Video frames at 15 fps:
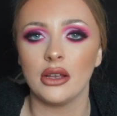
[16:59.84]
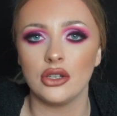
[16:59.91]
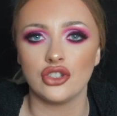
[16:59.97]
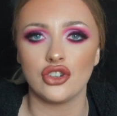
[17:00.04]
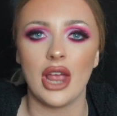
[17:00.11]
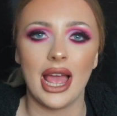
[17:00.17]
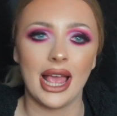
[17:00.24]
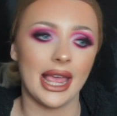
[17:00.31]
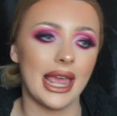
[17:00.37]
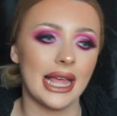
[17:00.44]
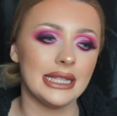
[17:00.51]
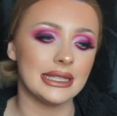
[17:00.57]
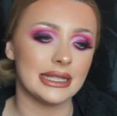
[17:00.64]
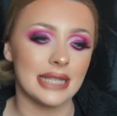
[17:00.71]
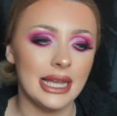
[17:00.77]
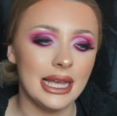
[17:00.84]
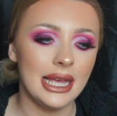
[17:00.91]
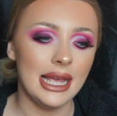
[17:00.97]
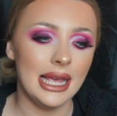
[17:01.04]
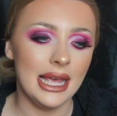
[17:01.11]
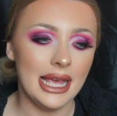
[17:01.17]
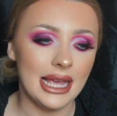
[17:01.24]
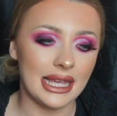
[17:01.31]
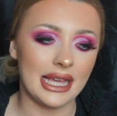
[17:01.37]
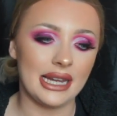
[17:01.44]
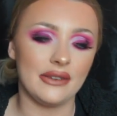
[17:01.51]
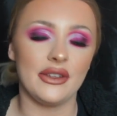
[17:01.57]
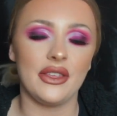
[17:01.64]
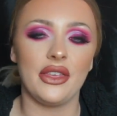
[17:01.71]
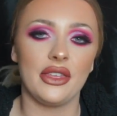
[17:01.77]
try and
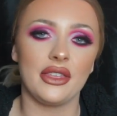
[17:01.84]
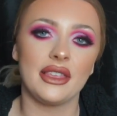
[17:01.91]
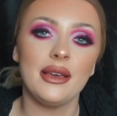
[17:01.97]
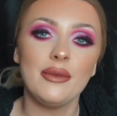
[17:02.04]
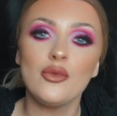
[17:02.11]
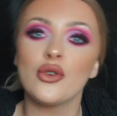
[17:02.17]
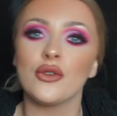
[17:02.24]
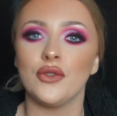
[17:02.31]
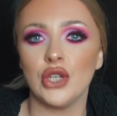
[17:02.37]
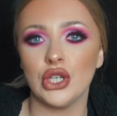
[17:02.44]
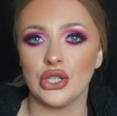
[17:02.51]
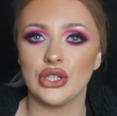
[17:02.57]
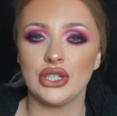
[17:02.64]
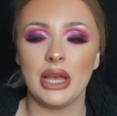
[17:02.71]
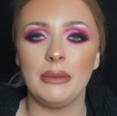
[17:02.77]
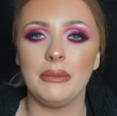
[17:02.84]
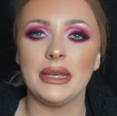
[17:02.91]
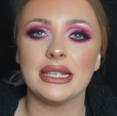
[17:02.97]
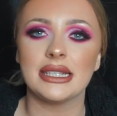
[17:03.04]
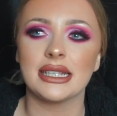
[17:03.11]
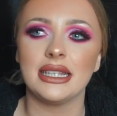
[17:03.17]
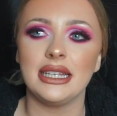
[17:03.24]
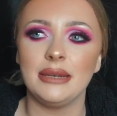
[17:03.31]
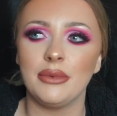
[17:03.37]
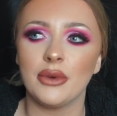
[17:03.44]
get more viewers in, basically,